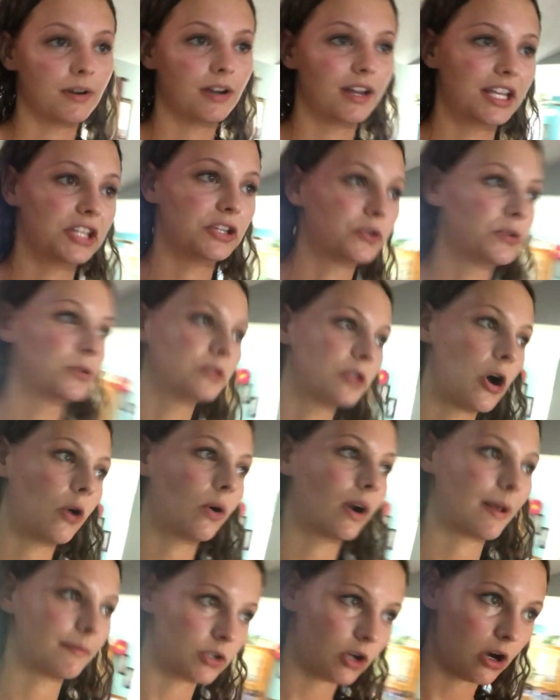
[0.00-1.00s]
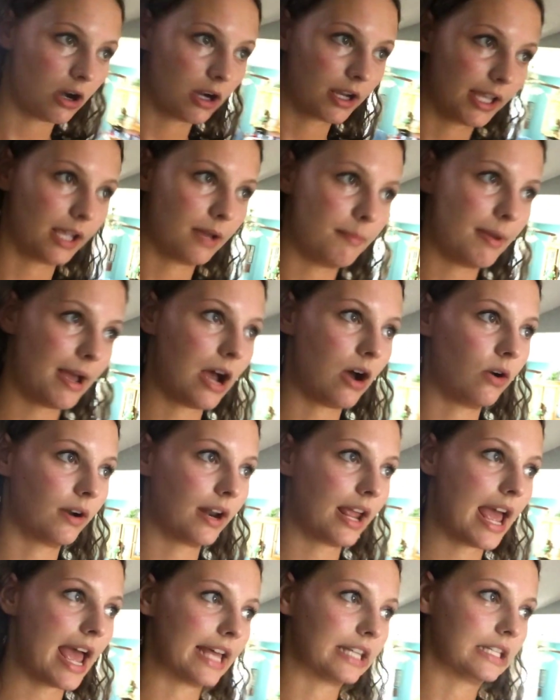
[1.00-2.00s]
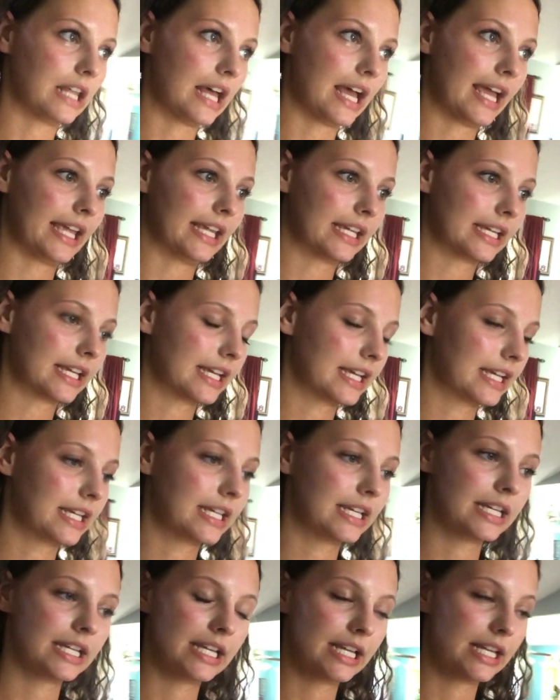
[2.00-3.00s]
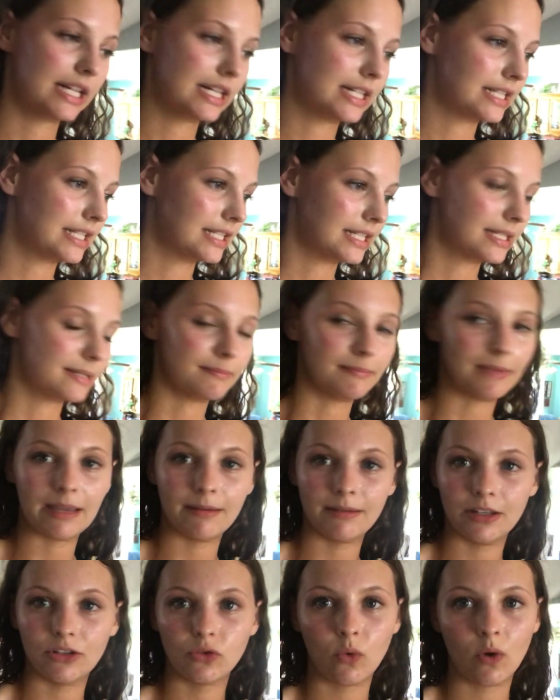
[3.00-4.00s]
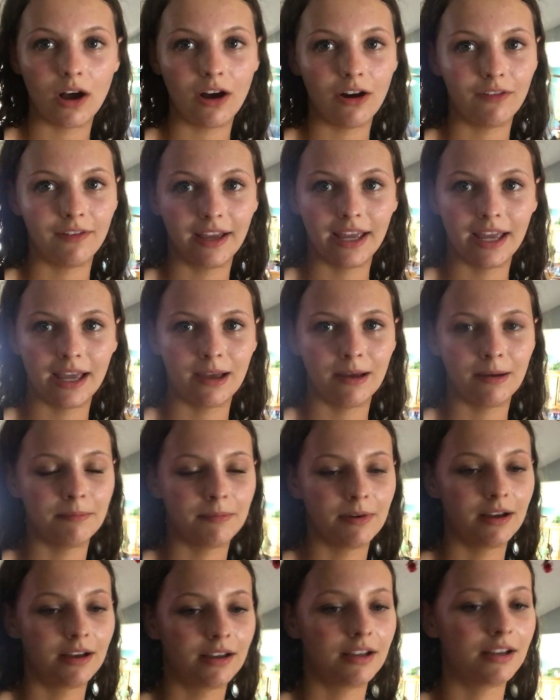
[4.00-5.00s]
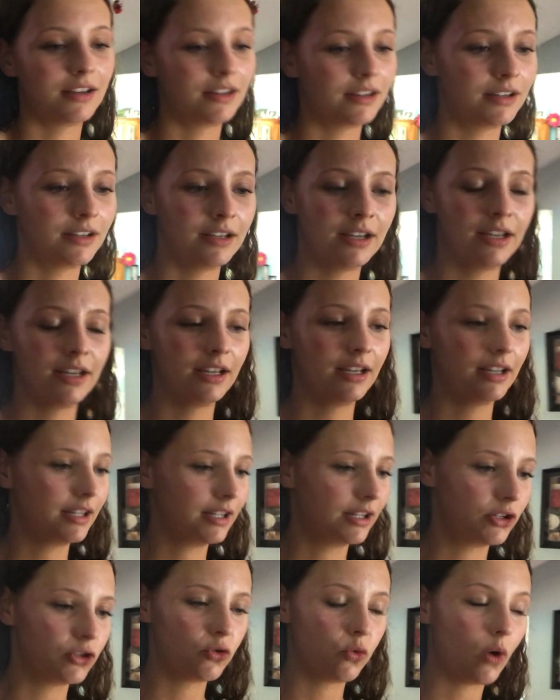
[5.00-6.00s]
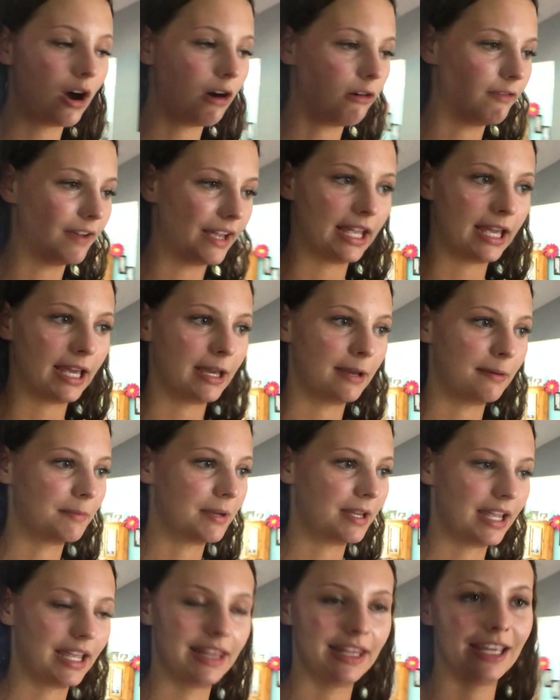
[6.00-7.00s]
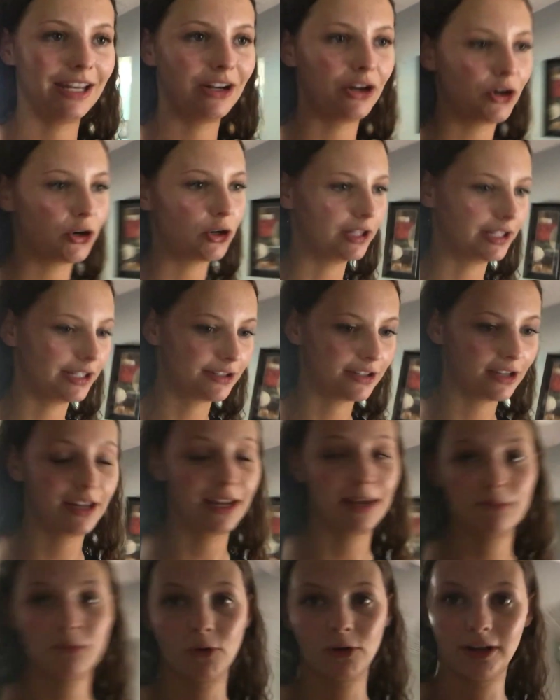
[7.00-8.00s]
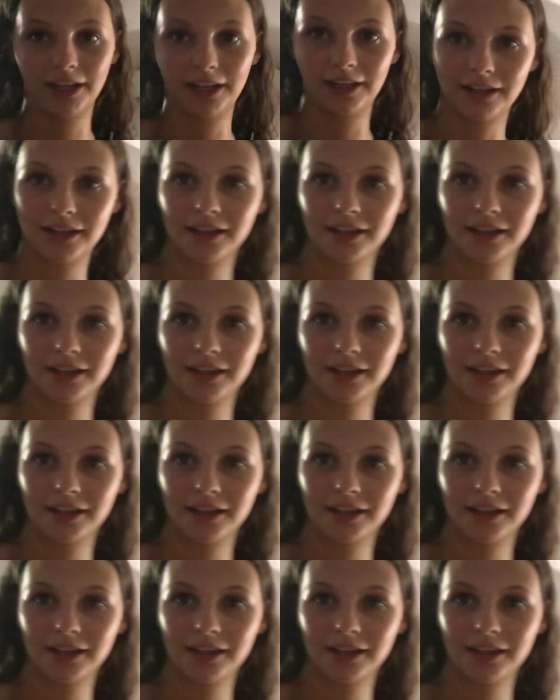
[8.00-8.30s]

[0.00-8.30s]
but you'll know what I'm talking about at like maybe 12 a.m. and then early Sunday morning.